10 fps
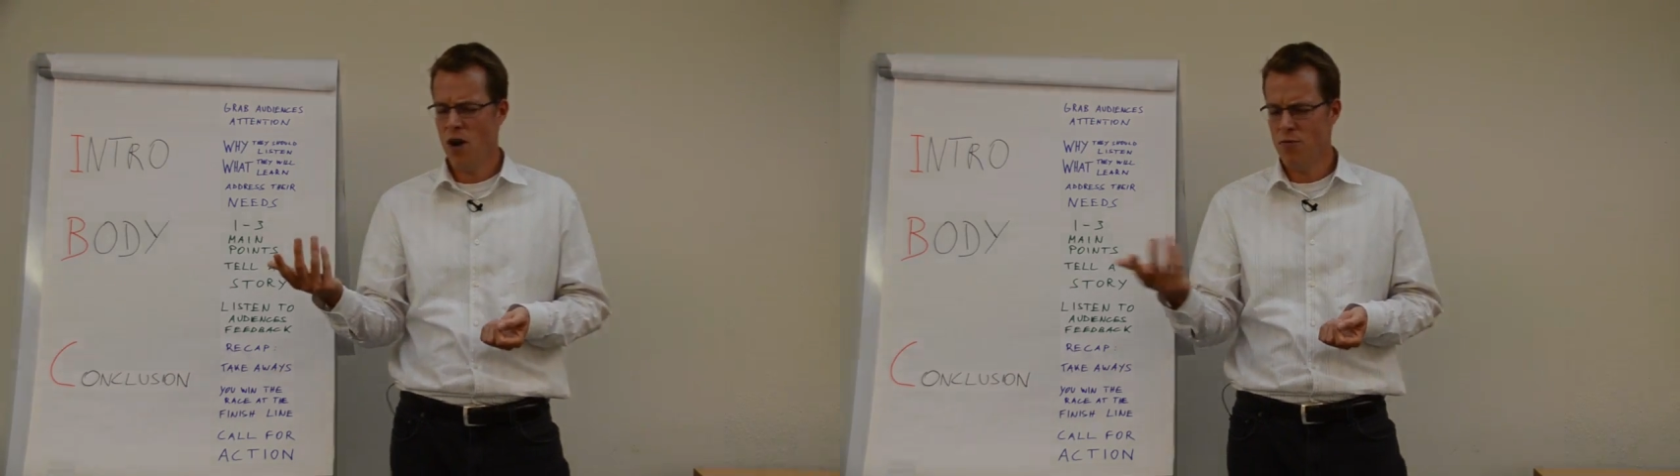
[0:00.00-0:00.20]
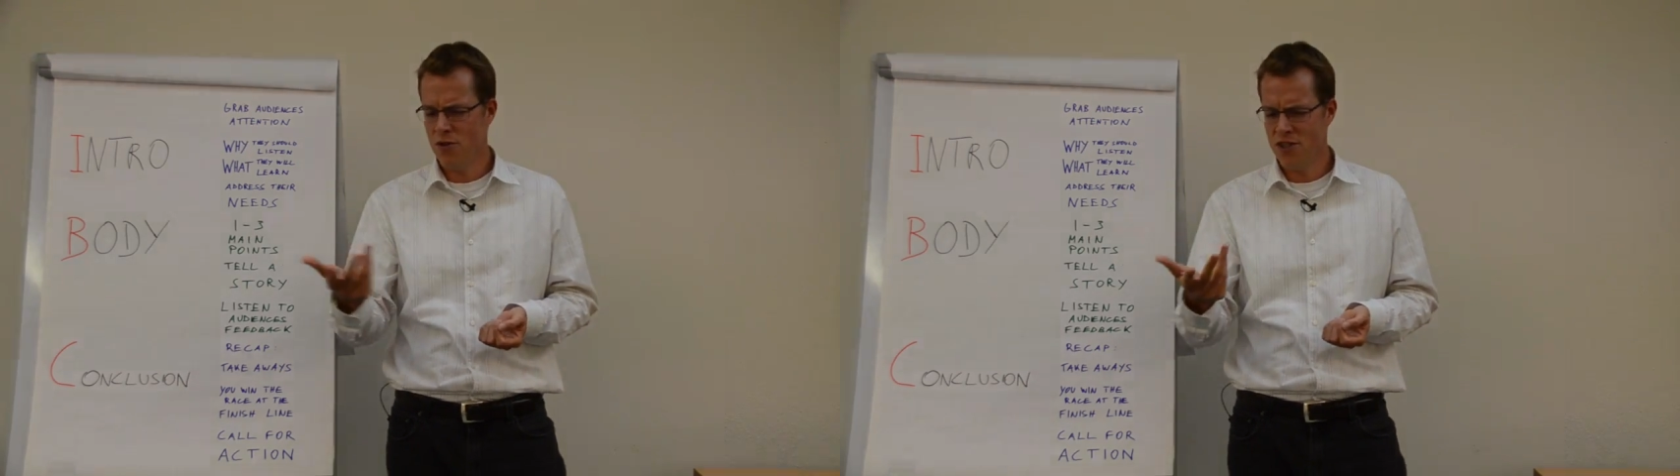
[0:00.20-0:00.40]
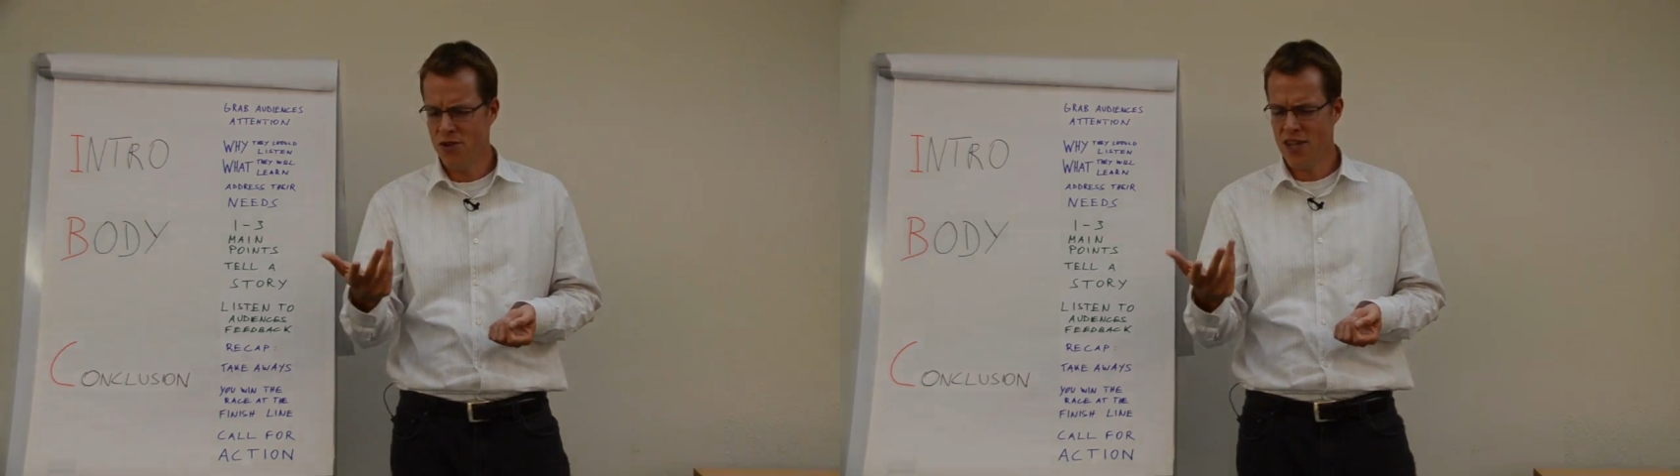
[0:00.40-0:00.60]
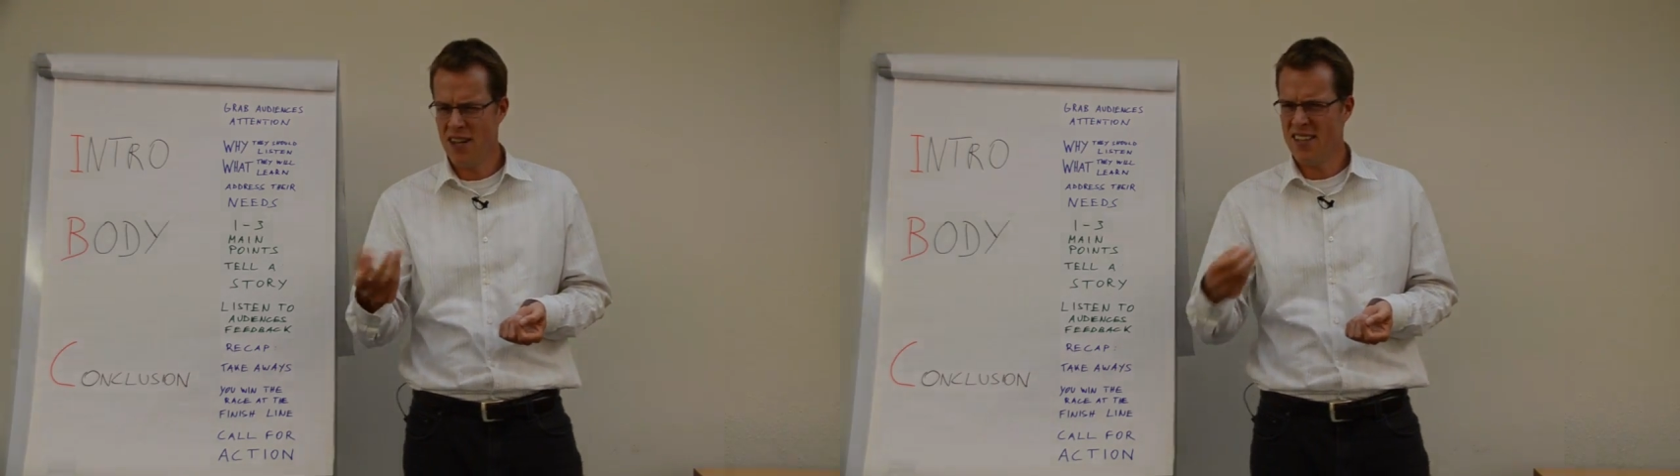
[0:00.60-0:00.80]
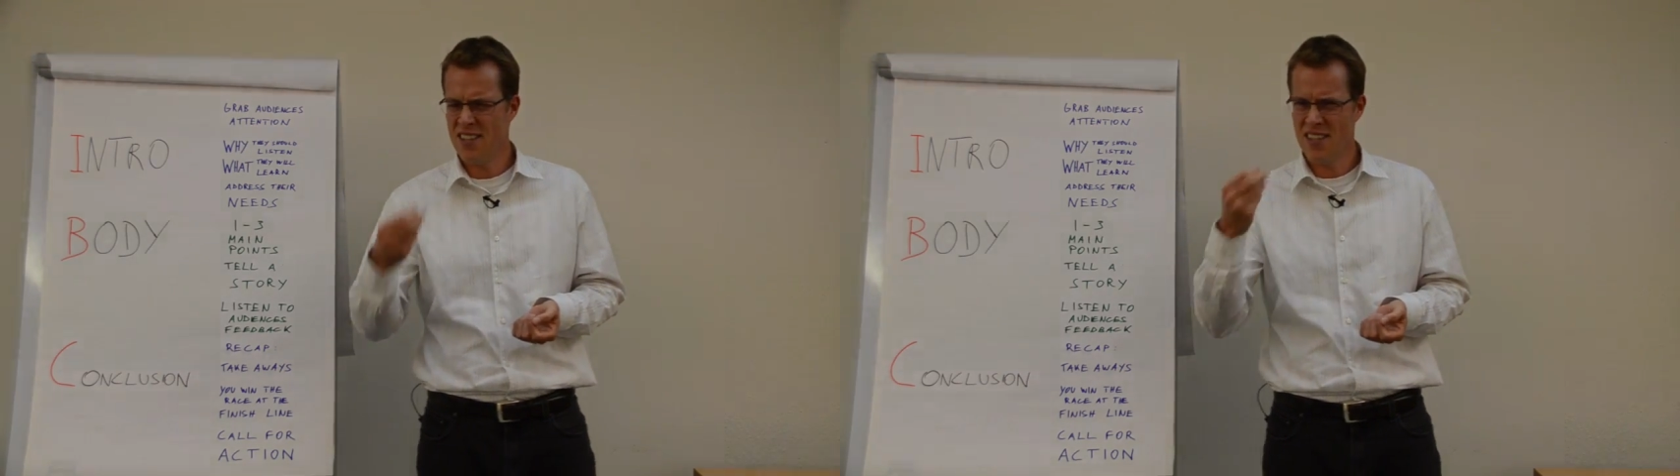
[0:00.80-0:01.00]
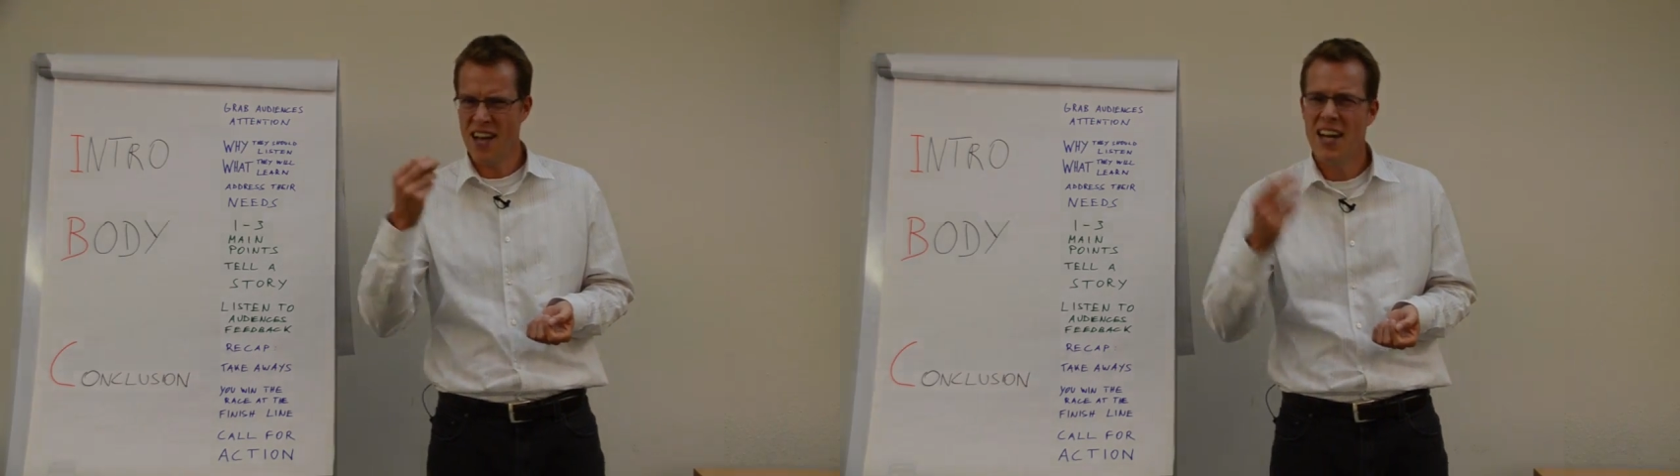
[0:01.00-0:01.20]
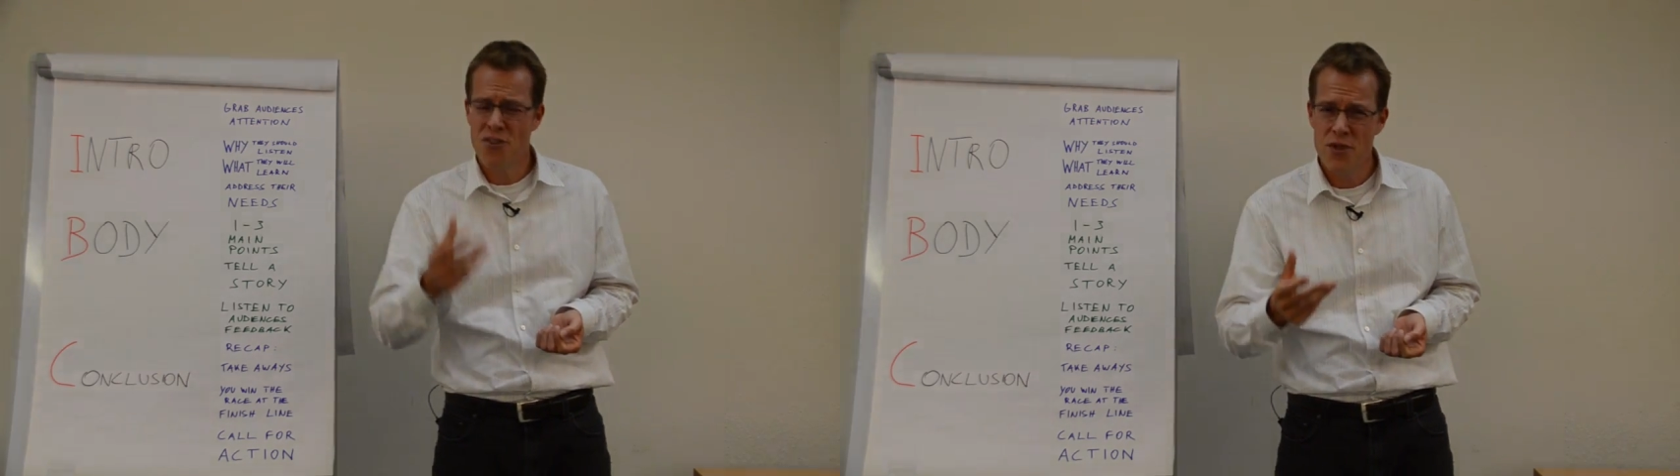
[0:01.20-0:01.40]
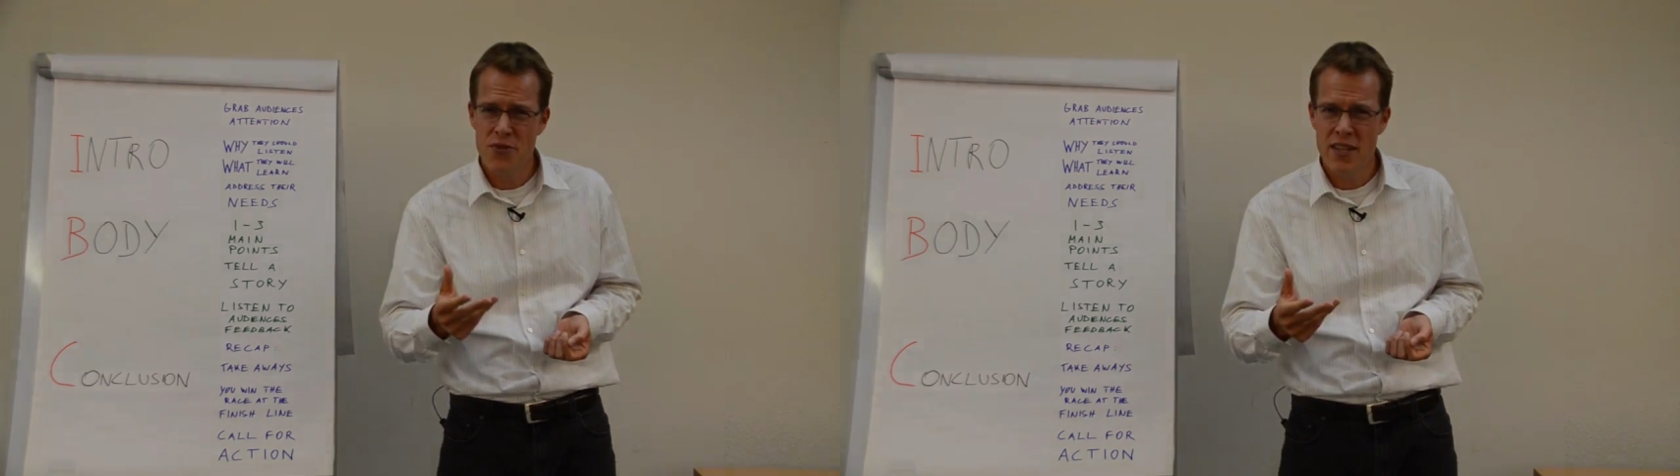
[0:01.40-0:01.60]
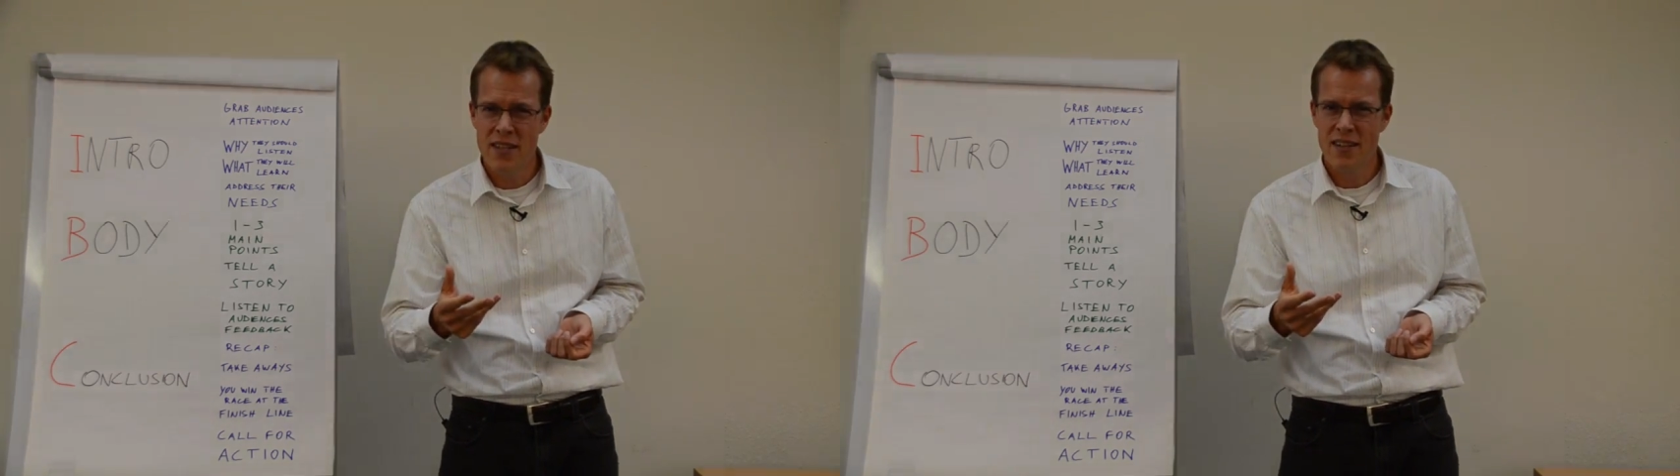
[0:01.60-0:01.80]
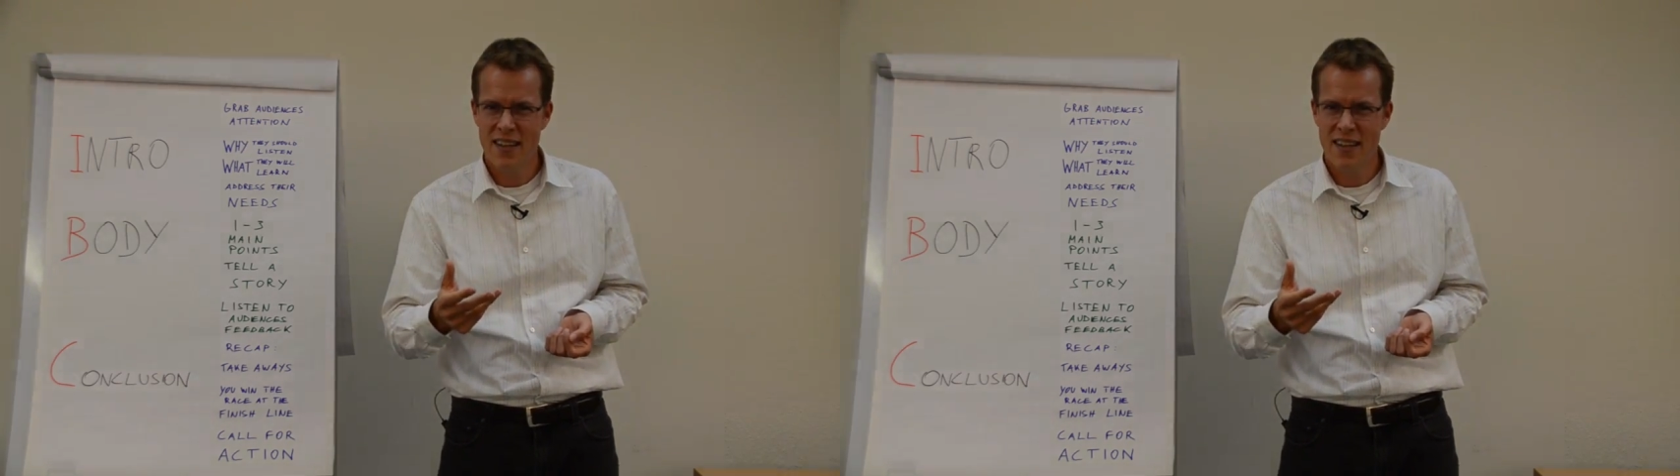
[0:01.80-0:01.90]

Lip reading: Moritz, you said it's a silent retreat?